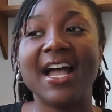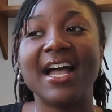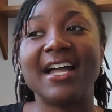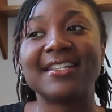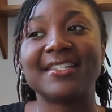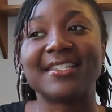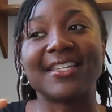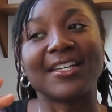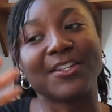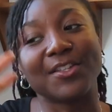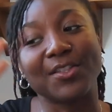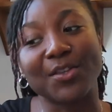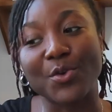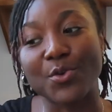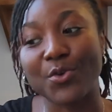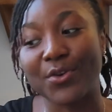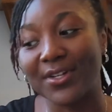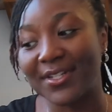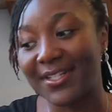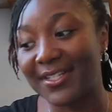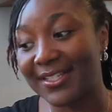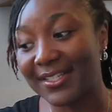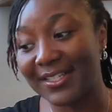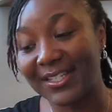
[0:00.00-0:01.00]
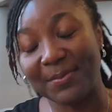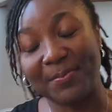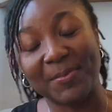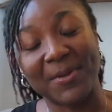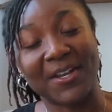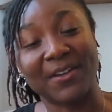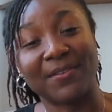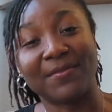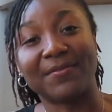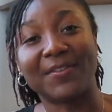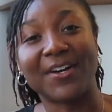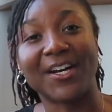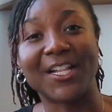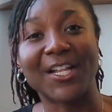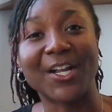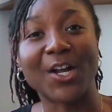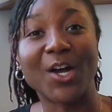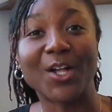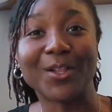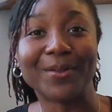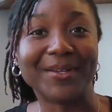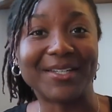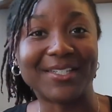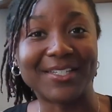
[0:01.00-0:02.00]
Instead of the cord slipping and falling
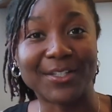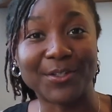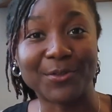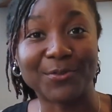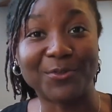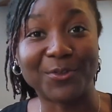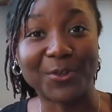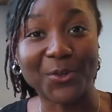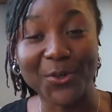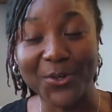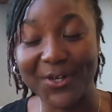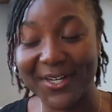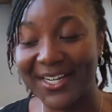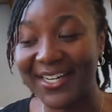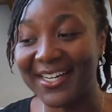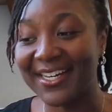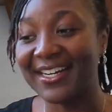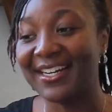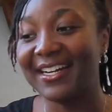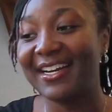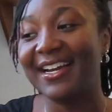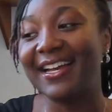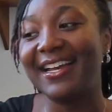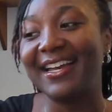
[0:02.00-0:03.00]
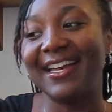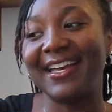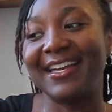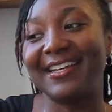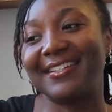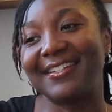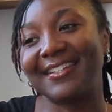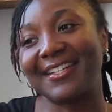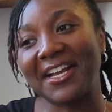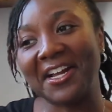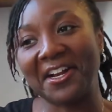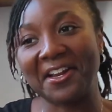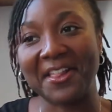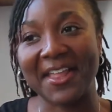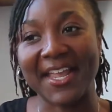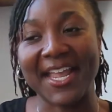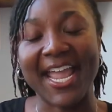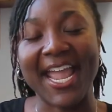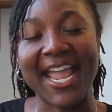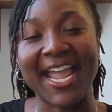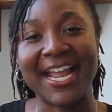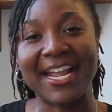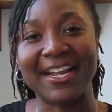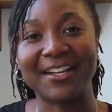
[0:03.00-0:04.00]
all the way to the floor, it just kind of like
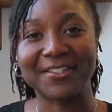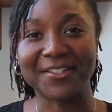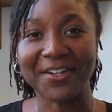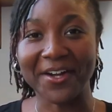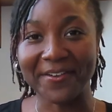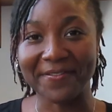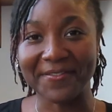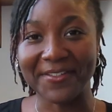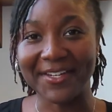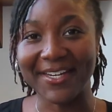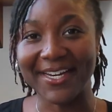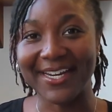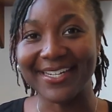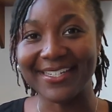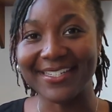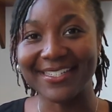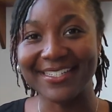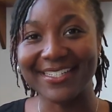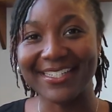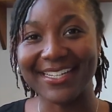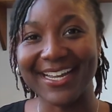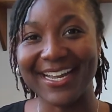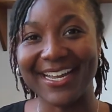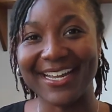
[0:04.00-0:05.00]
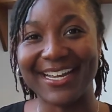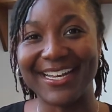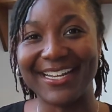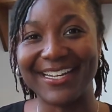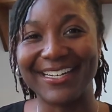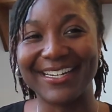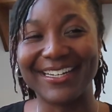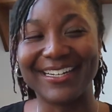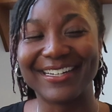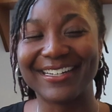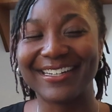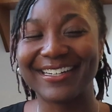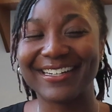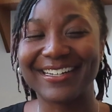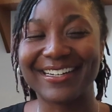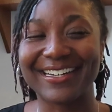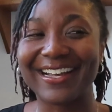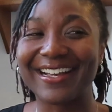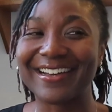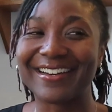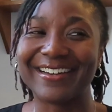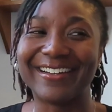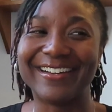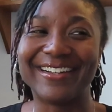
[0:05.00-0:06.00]
hangs off the desk. And
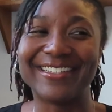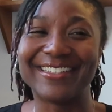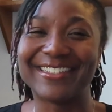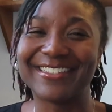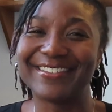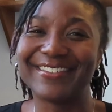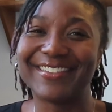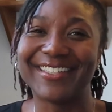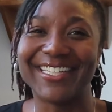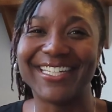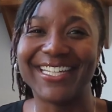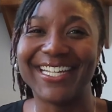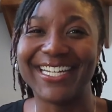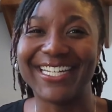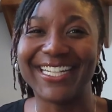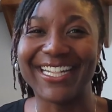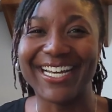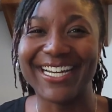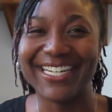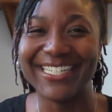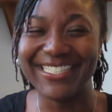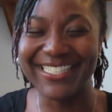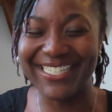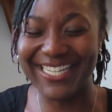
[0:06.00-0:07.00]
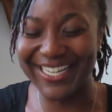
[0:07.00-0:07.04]
I don't know, I just really like that.